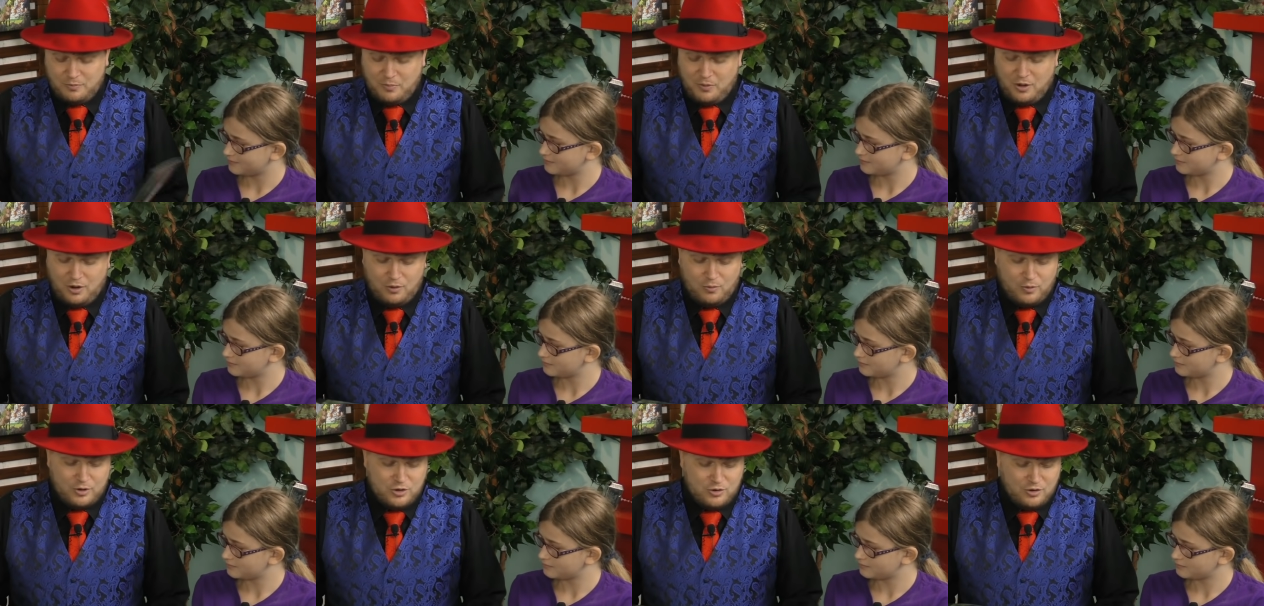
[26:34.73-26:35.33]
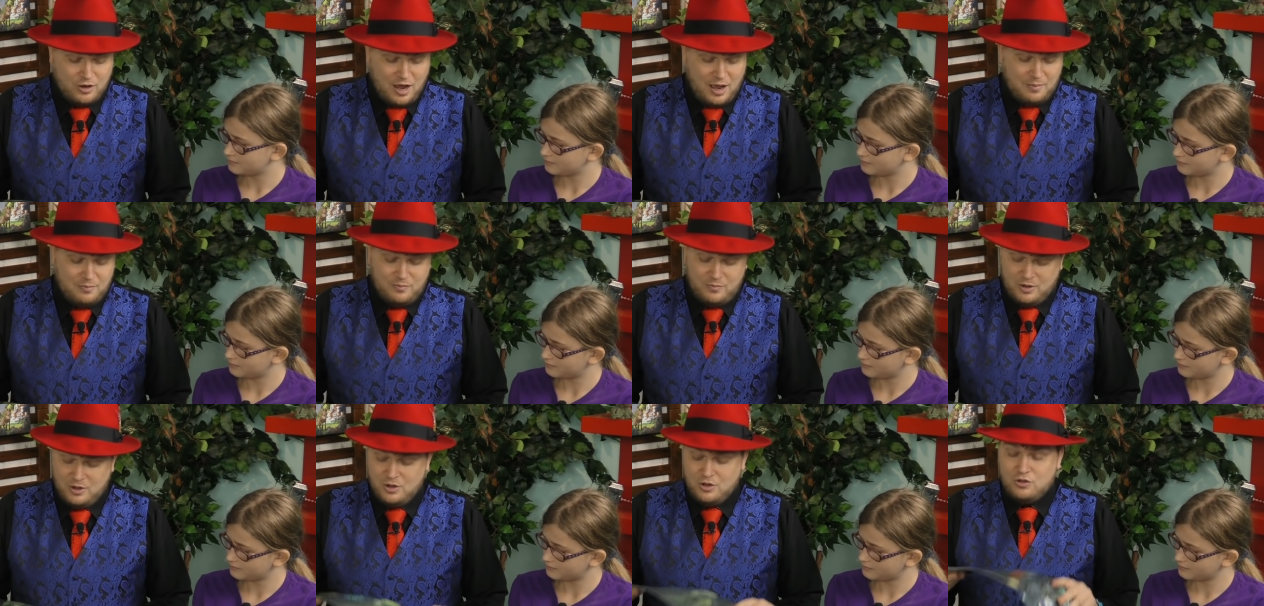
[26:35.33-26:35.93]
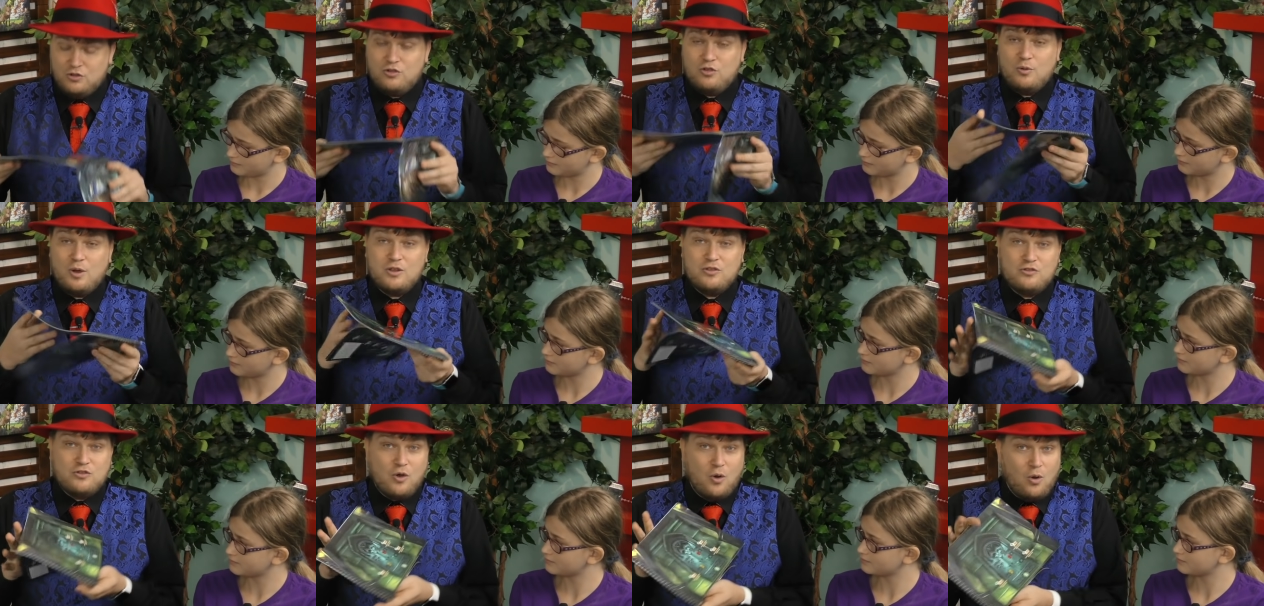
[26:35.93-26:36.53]
Speaker 1: book, where you come to a
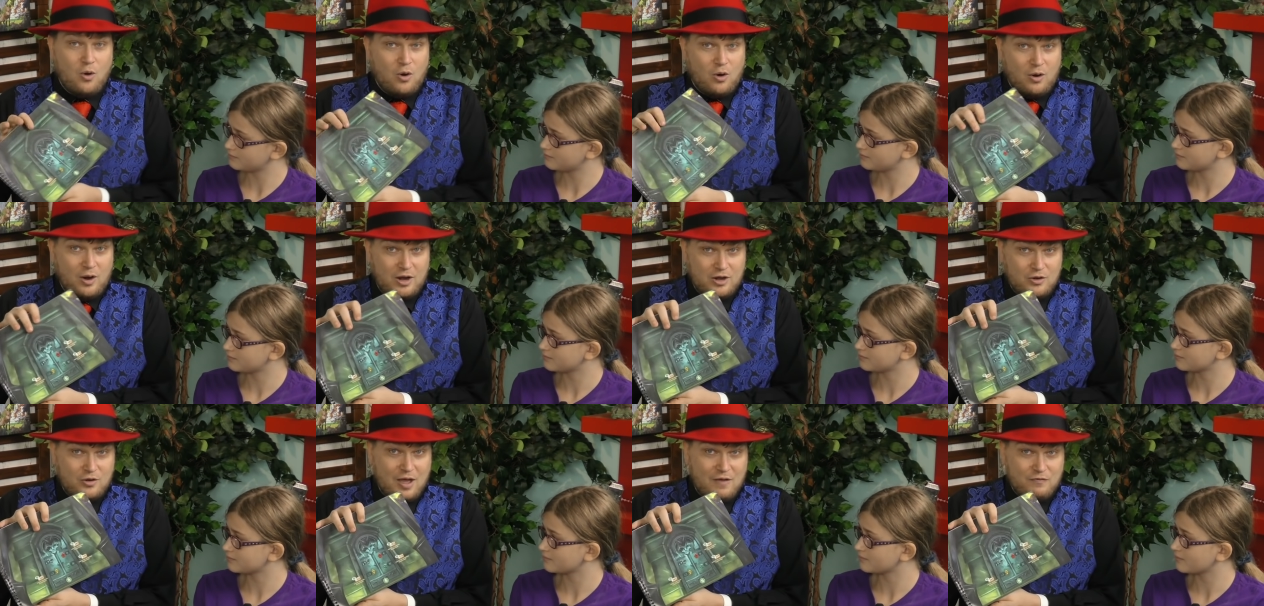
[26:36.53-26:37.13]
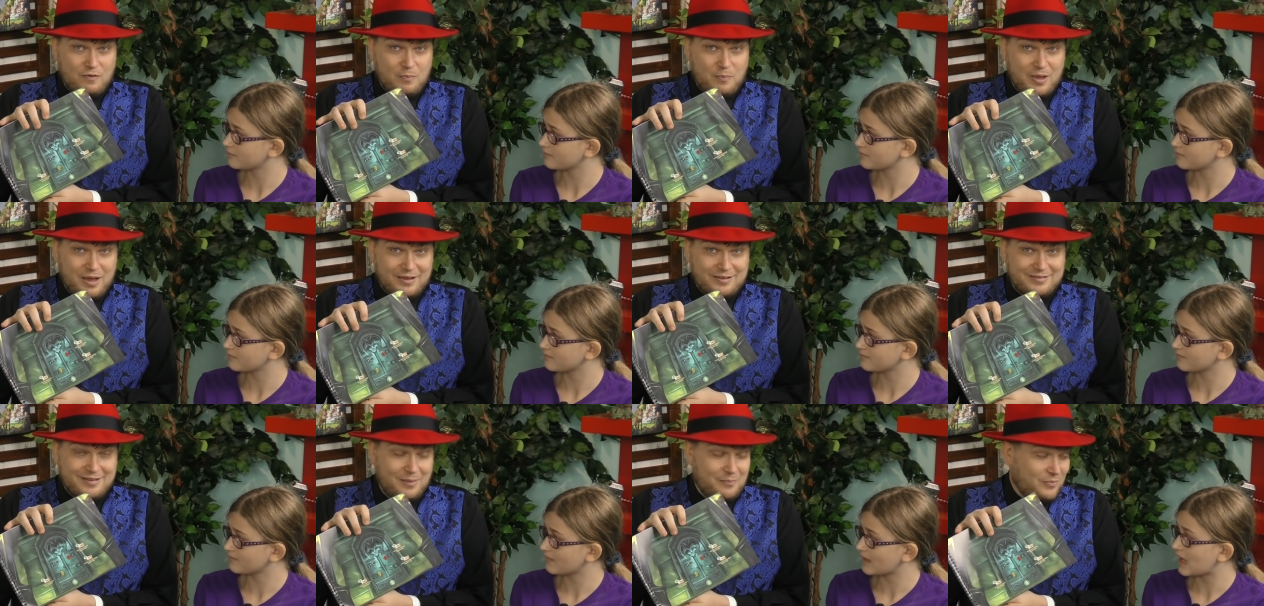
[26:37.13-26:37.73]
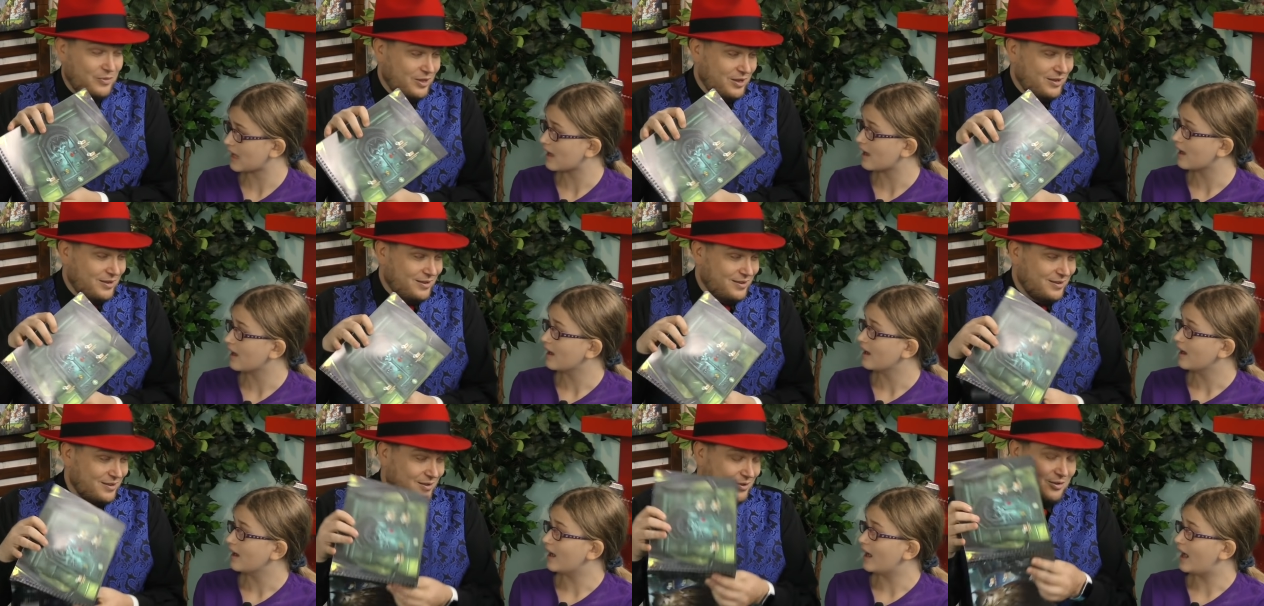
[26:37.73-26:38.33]
door and you have to pick something.
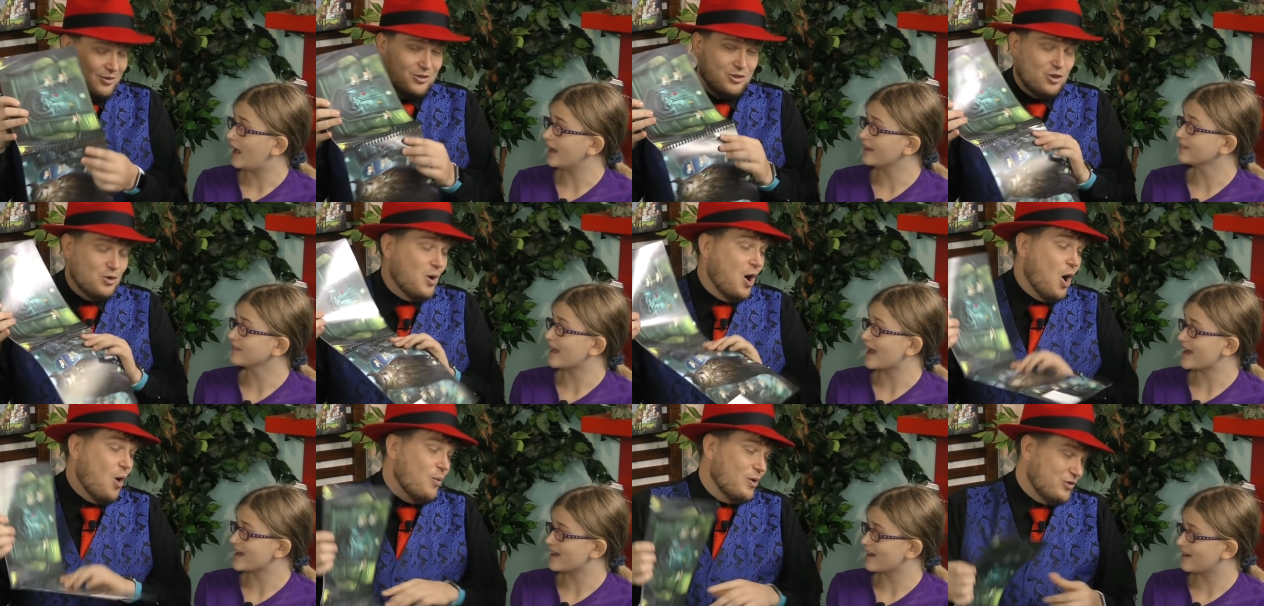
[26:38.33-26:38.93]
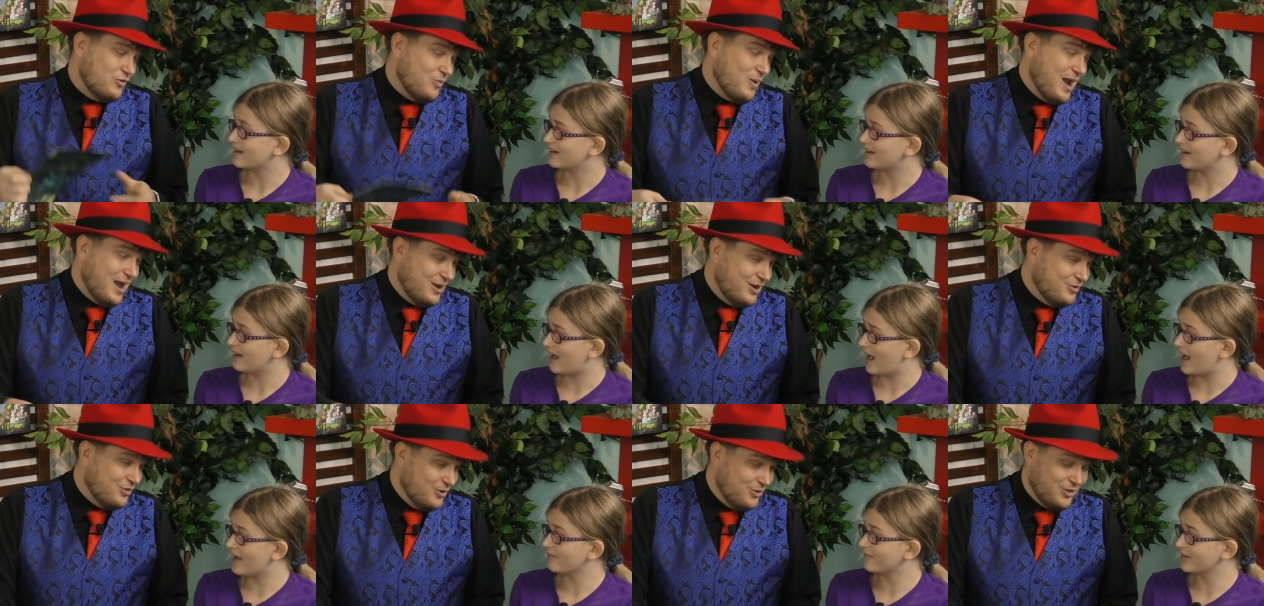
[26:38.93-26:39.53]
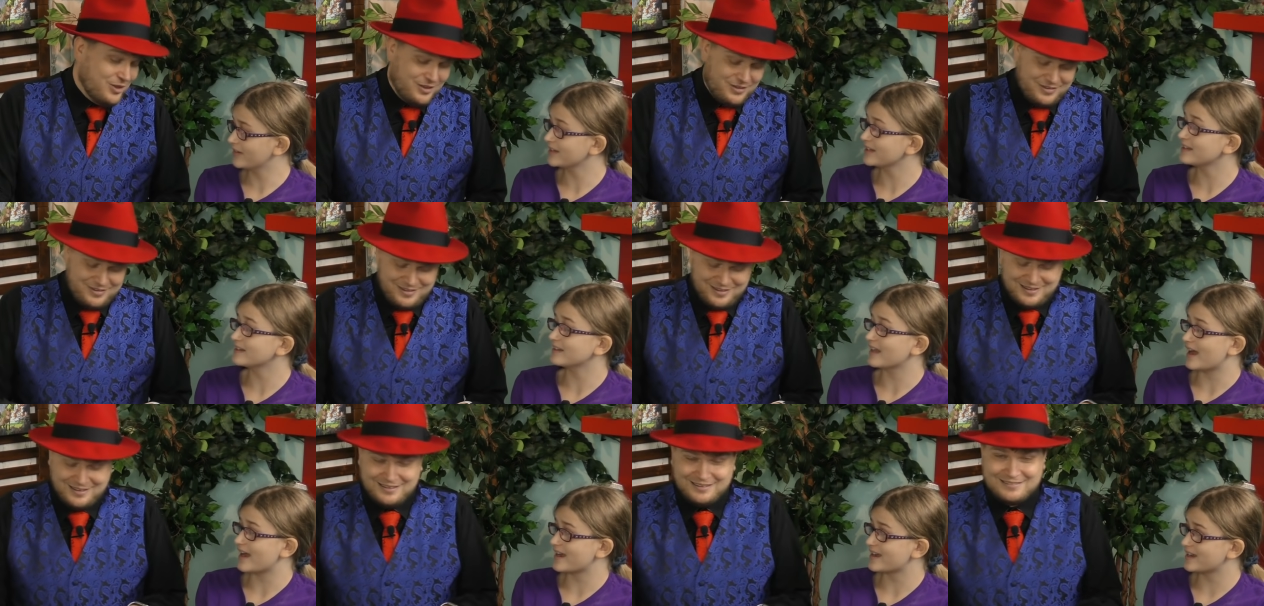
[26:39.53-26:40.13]
I you like, always ran to do I really these.
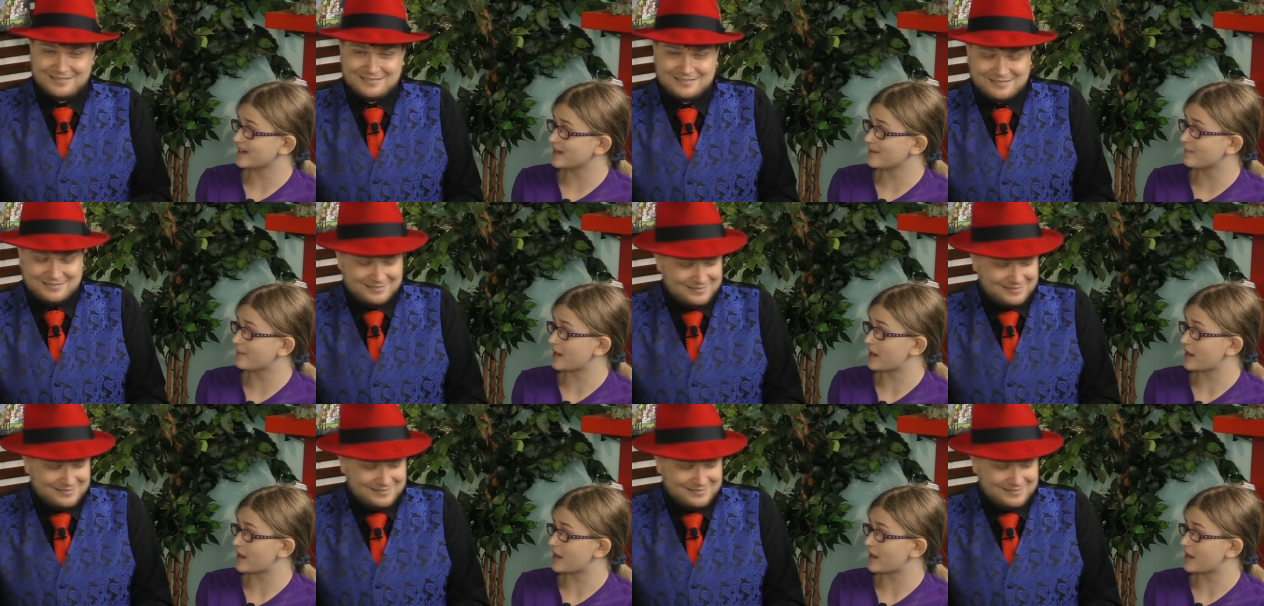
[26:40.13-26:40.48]
Speaker 2: like it, but